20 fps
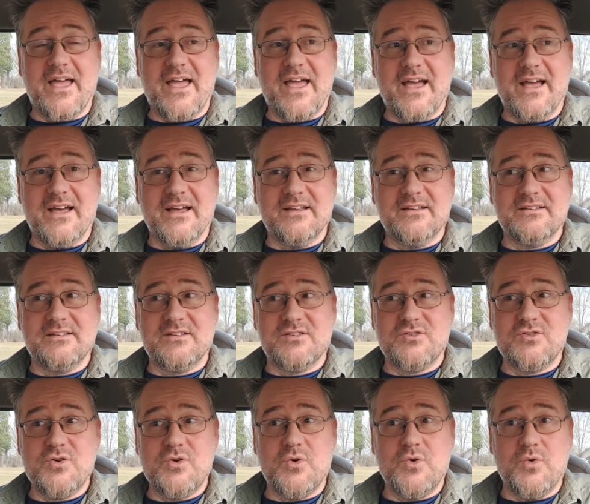And
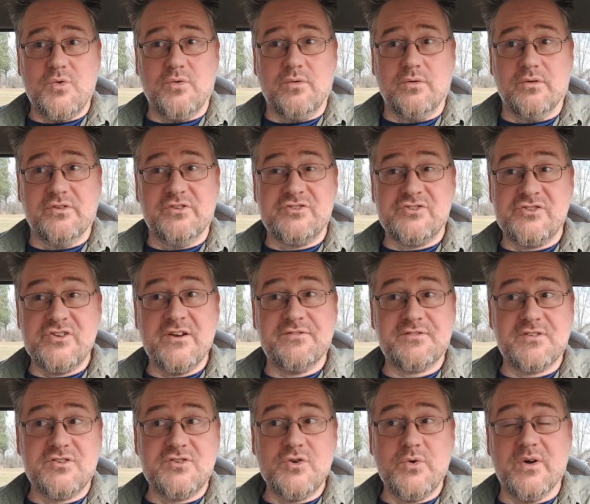to
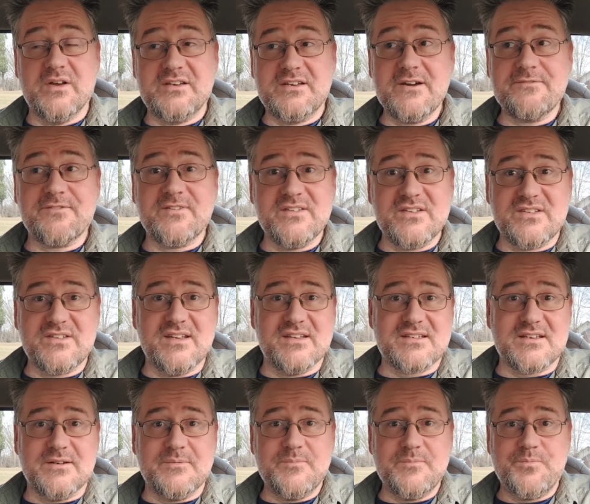shift to a different
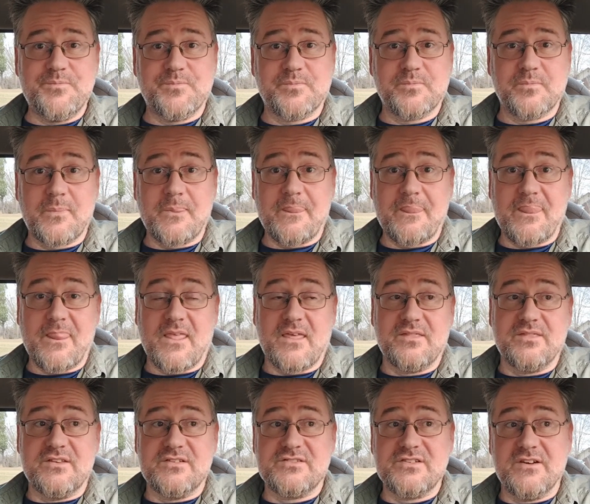system,
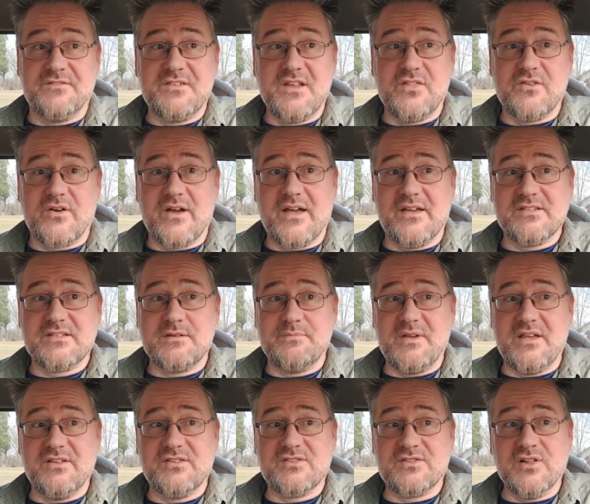the shift either has to
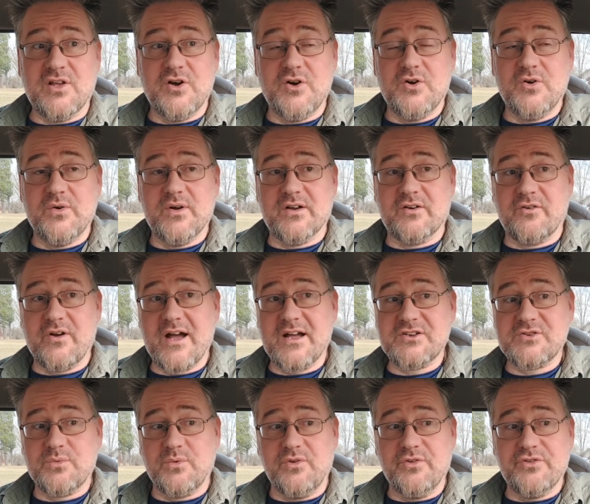be slow and
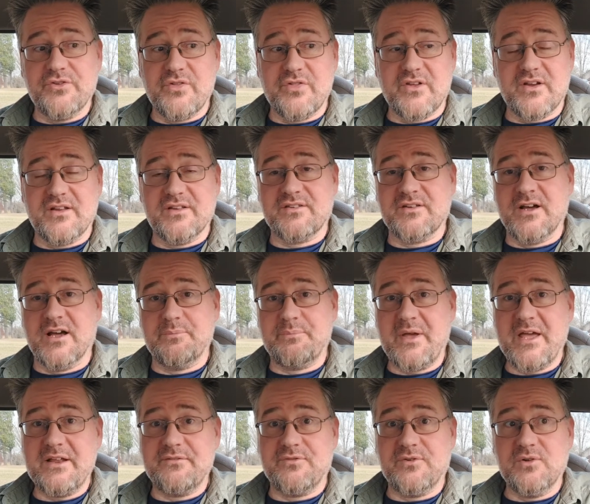gradual so that it's not
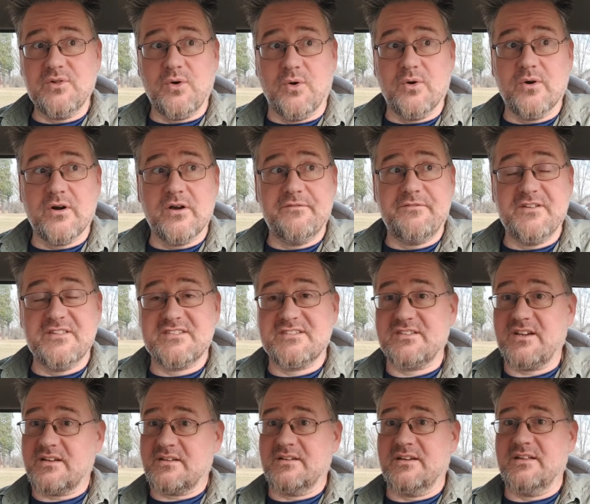painful, or if it's
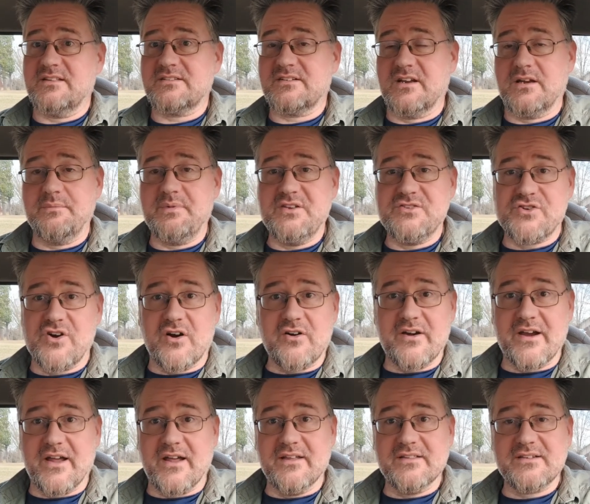sudden, it's going to be
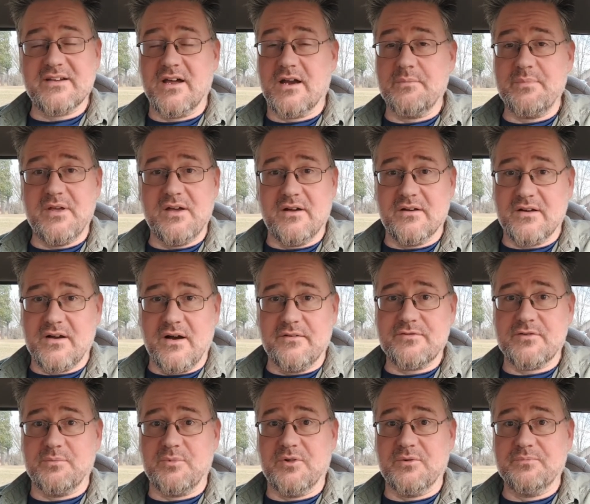jarring. It's going to be
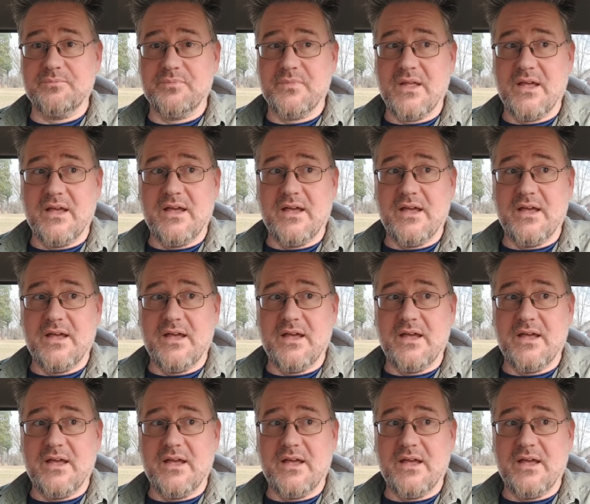uncomfortable.